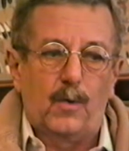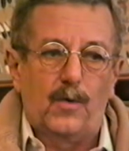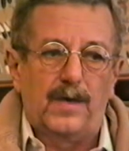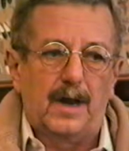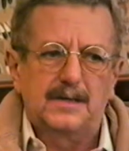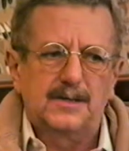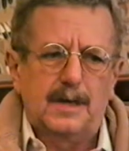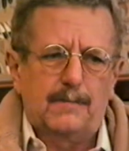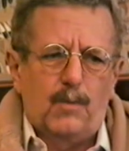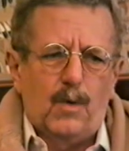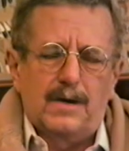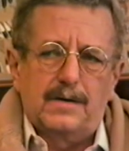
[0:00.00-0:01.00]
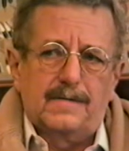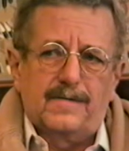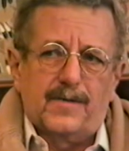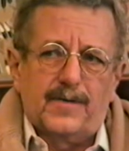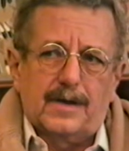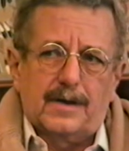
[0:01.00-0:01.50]
Or it's that
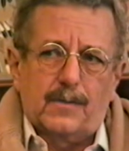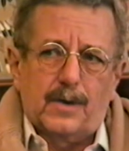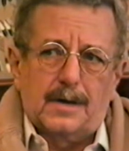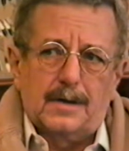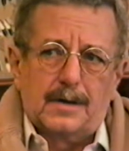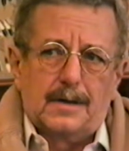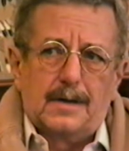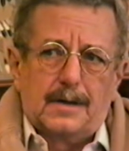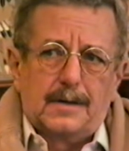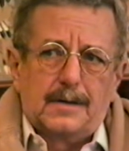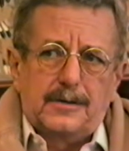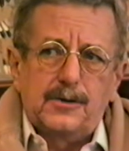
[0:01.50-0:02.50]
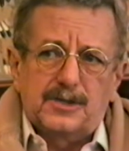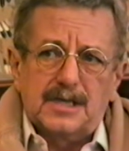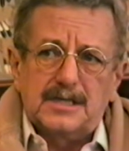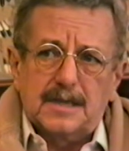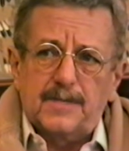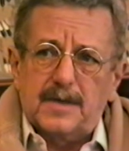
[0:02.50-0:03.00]
wonderful thing where you
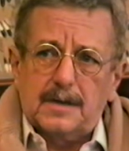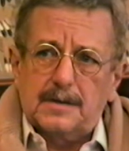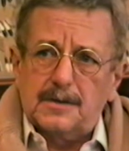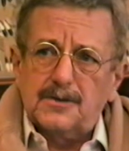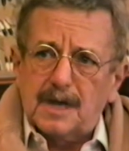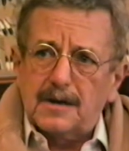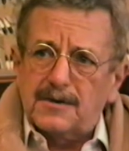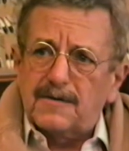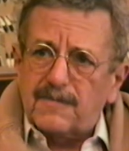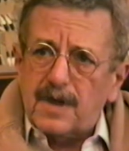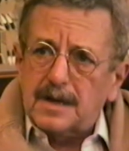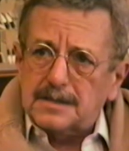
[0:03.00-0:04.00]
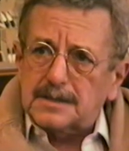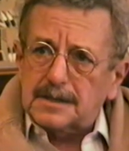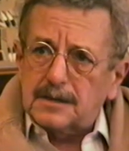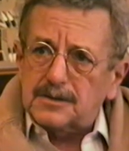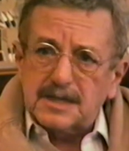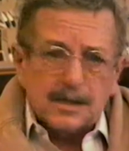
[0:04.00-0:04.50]
see something and you tell your
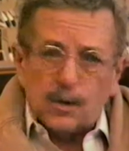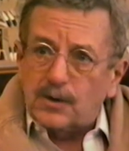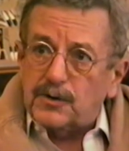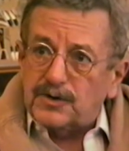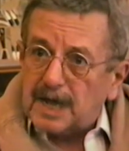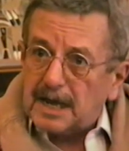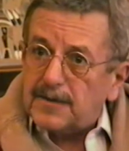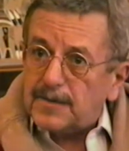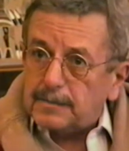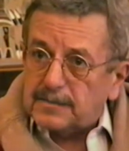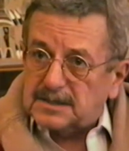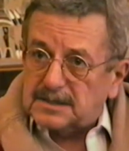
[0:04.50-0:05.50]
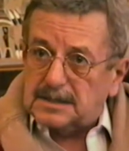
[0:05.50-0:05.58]
friends to go see it, or you take them